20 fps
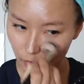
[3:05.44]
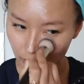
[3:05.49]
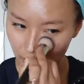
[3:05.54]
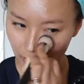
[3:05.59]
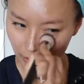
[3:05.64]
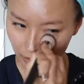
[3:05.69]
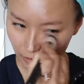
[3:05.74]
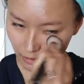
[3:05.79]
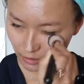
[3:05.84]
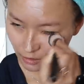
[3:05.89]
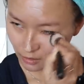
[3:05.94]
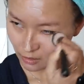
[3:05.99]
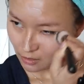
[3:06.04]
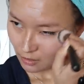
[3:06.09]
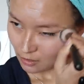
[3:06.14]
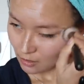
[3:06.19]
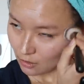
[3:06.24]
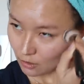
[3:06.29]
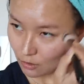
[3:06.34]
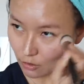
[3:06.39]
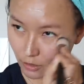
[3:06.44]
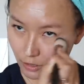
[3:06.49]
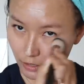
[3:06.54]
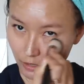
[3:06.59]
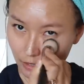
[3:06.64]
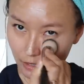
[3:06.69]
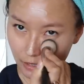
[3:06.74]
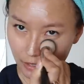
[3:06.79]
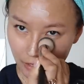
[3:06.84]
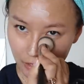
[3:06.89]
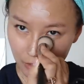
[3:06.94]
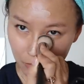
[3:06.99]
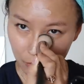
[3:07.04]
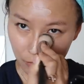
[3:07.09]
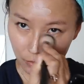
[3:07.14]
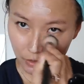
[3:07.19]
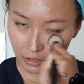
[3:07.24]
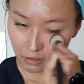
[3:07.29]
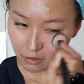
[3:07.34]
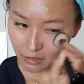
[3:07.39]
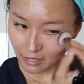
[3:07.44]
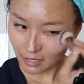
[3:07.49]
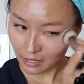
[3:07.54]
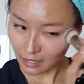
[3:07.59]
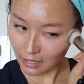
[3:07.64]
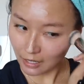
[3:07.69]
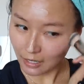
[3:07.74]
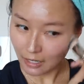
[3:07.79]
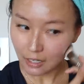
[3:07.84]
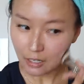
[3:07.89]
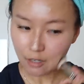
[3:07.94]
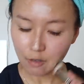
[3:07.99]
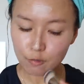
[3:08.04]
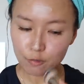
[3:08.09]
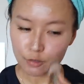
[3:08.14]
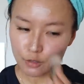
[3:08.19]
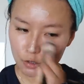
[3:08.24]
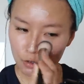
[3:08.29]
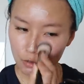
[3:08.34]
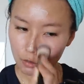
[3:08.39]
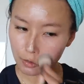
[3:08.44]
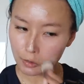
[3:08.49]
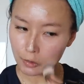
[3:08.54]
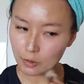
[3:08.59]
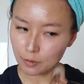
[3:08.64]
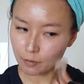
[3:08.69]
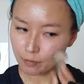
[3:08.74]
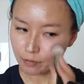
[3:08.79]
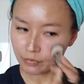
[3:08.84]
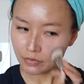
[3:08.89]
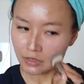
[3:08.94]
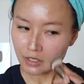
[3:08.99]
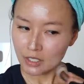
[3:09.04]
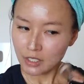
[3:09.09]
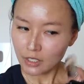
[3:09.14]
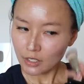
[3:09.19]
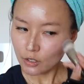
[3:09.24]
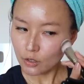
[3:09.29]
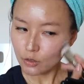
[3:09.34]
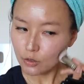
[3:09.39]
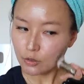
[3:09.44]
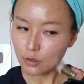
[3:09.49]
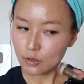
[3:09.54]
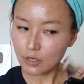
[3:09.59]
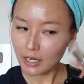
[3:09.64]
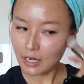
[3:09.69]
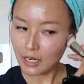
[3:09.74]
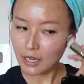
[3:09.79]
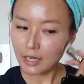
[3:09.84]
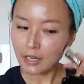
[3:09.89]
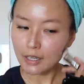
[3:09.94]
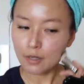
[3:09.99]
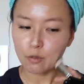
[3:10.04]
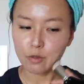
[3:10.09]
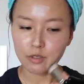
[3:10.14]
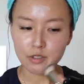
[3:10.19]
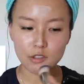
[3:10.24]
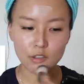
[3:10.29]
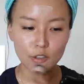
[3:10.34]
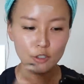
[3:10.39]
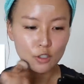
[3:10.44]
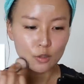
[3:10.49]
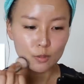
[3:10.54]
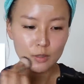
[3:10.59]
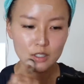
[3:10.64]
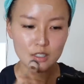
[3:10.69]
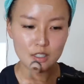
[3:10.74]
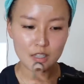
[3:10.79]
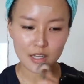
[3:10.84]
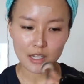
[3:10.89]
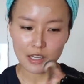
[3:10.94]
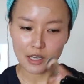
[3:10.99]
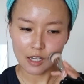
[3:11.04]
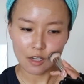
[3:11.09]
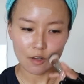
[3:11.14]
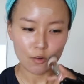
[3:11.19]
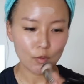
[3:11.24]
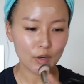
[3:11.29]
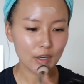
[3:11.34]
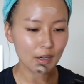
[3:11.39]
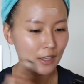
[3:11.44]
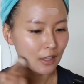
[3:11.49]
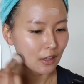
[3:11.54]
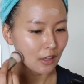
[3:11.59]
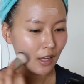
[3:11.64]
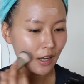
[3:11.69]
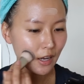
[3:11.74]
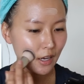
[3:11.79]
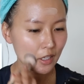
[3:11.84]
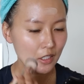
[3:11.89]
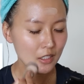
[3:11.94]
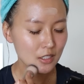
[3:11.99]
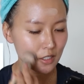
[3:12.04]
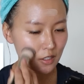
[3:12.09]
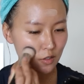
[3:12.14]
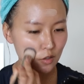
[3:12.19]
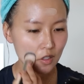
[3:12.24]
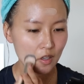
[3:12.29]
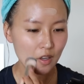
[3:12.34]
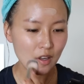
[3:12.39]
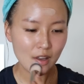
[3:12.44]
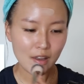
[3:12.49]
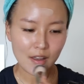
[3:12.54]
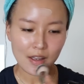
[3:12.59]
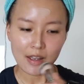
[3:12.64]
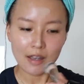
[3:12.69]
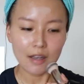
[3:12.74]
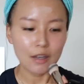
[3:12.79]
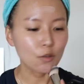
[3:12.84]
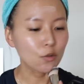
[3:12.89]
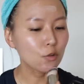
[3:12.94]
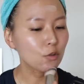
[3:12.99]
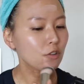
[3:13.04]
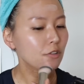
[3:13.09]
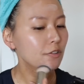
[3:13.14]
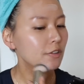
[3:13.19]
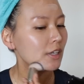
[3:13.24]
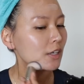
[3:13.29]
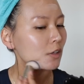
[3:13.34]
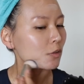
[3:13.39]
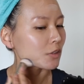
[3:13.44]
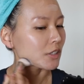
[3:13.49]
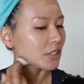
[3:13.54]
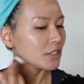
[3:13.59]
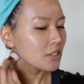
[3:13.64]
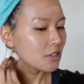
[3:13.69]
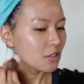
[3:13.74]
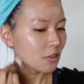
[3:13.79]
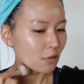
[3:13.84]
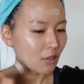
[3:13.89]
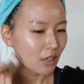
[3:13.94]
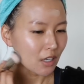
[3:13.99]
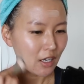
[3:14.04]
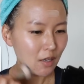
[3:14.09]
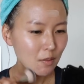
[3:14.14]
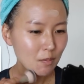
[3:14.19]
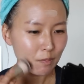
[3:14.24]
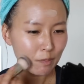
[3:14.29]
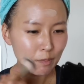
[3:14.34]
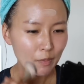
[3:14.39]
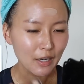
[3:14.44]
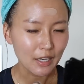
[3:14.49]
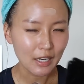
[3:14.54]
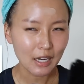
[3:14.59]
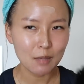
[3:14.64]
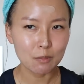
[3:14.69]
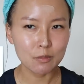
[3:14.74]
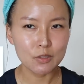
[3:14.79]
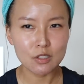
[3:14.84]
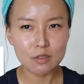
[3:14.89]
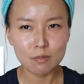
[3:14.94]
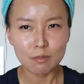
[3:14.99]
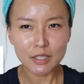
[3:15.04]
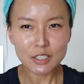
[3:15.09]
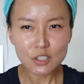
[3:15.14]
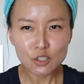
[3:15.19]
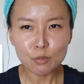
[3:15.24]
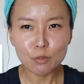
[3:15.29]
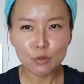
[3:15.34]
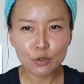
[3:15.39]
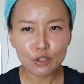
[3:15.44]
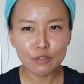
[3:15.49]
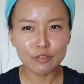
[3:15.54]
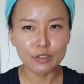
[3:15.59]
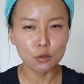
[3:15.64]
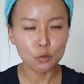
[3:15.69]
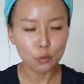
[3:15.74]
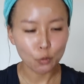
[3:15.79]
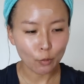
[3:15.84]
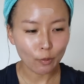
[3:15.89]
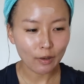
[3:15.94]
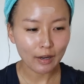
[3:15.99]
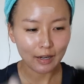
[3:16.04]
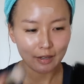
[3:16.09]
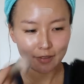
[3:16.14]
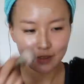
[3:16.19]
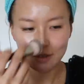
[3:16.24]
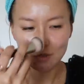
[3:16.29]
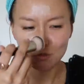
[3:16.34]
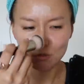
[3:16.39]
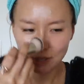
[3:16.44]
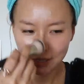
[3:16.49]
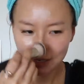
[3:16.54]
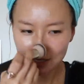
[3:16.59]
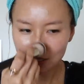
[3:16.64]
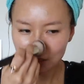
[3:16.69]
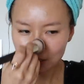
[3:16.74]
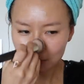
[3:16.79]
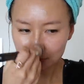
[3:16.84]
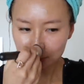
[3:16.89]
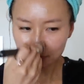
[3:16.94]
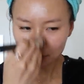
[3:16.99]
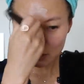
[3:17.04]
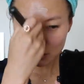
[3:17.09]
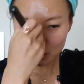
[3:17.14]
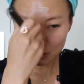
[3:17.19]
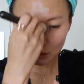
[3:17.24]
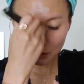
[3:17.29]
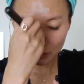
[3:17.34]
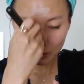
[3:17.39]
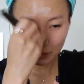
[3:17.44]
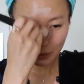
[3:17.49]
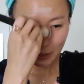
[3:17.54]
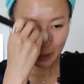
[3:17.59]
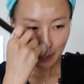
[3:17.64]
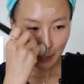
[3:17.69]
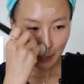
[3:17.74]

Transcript: within, you know, a year or year and a half. So you know, I was documenting what I liked and all of that on Instagram, but I'm much more of a talker than writer. So